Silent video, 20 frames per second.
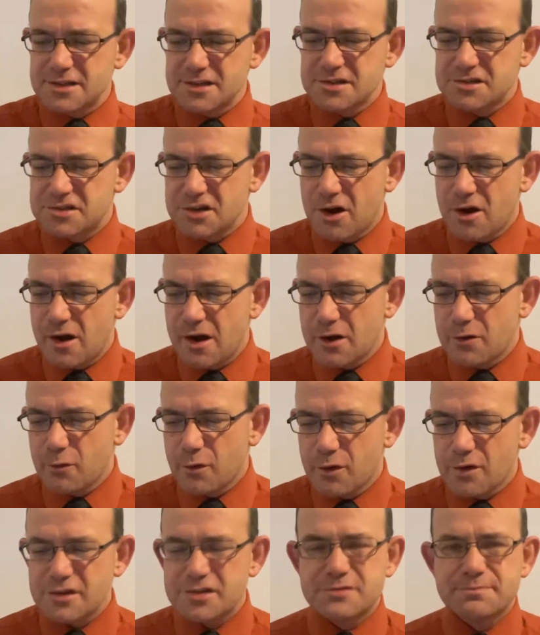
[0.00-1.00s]
and John
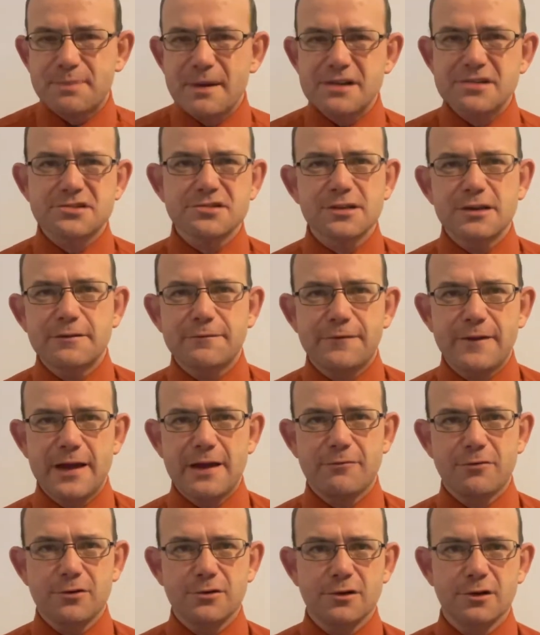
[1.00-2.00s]
were especially
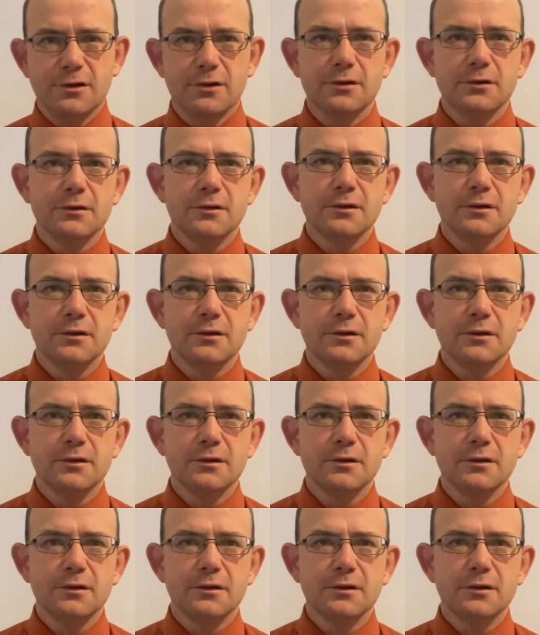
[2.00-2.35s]
favored.